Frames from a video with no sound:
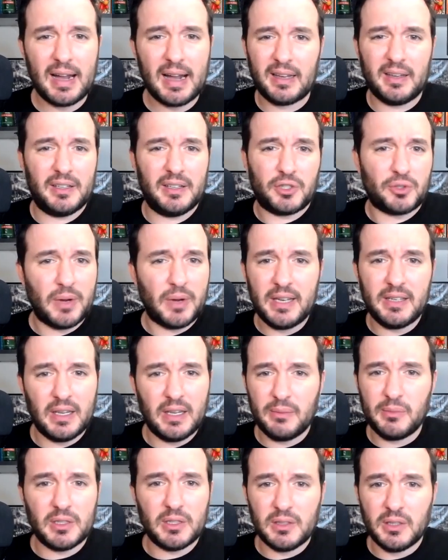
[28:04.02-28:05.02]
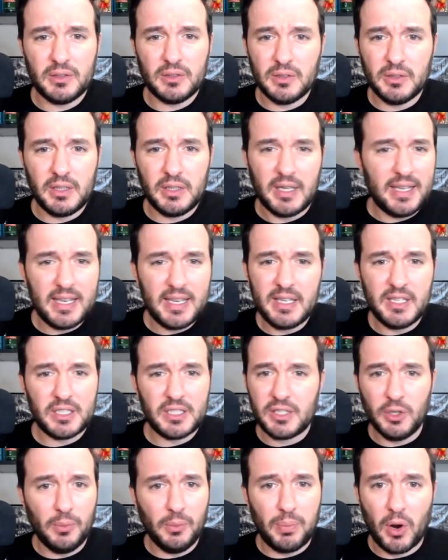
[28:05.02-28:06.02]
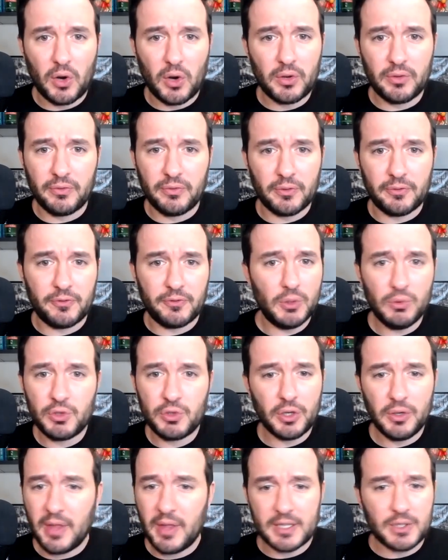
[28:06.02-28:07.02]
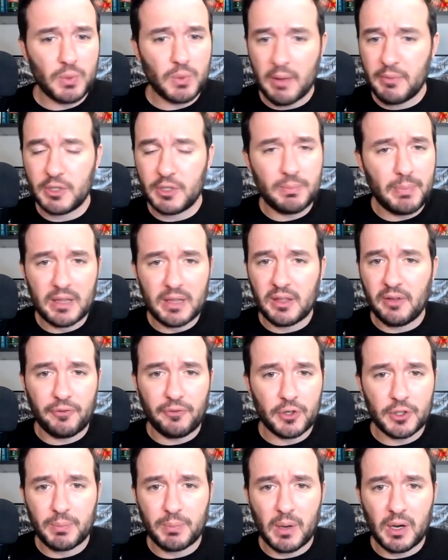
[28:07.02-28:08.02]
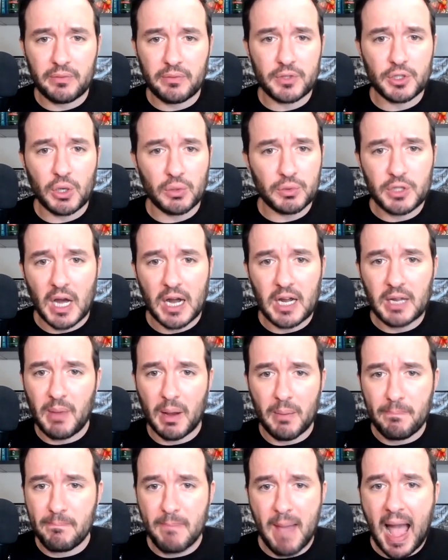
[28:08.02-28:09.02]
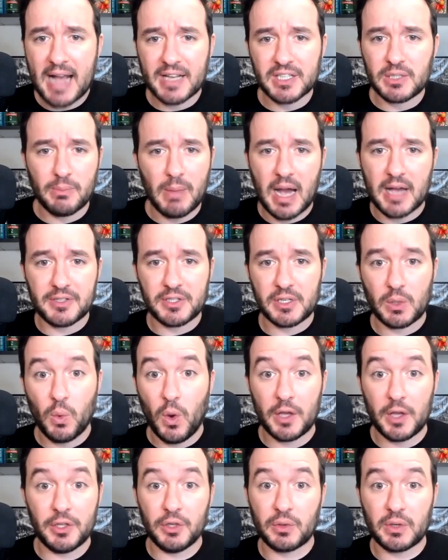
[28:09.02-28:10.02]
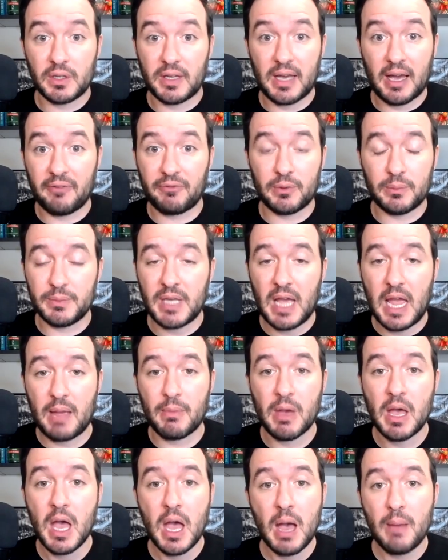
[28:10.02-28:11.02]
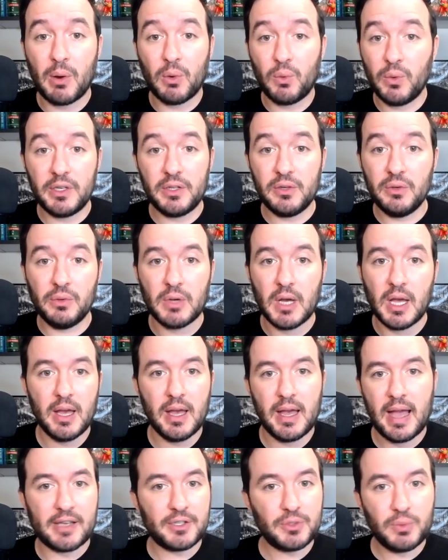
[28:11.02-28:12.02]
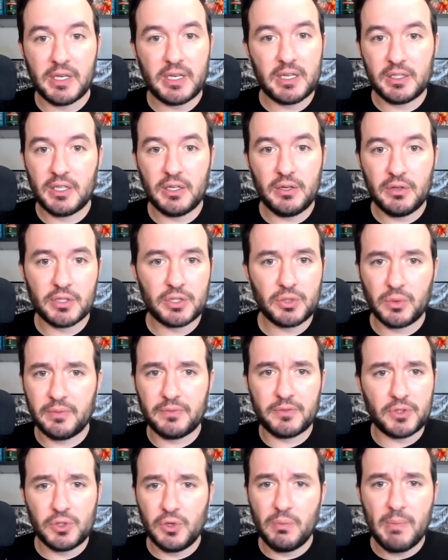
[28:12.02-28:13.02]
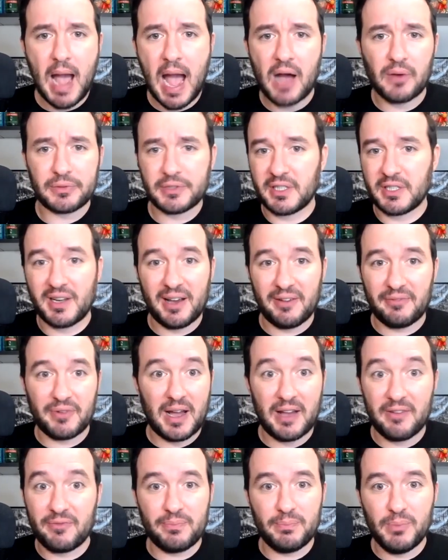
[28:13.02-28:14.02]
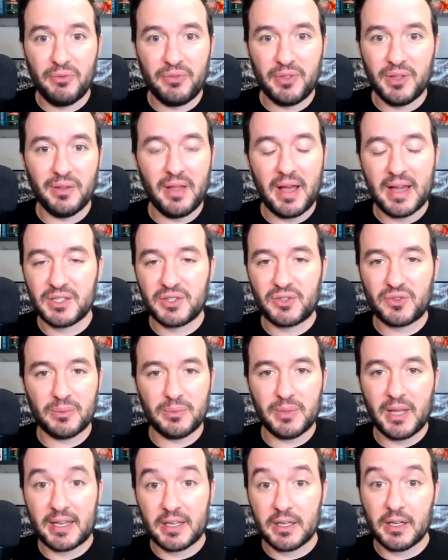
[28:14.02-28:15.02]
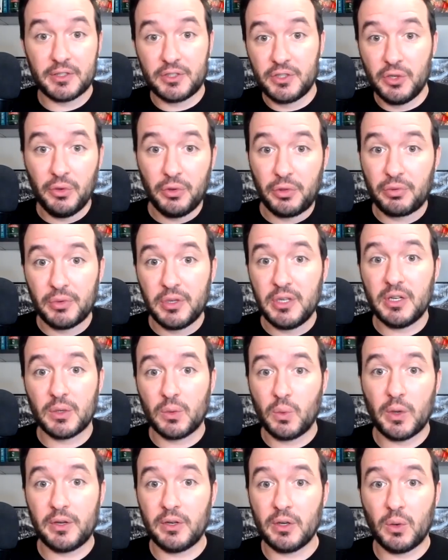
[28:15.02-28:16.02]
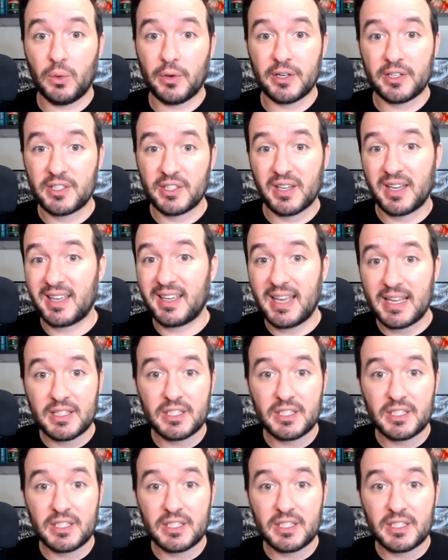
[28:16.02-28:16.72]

going to trade Damian Lillard. He's still part of the future. That's why we spent the first part of the show talking about maximizing what you can get from Dame. But as we continue to sort of zoom out, and I've moved the lens from like a 2-3 year window where it's like,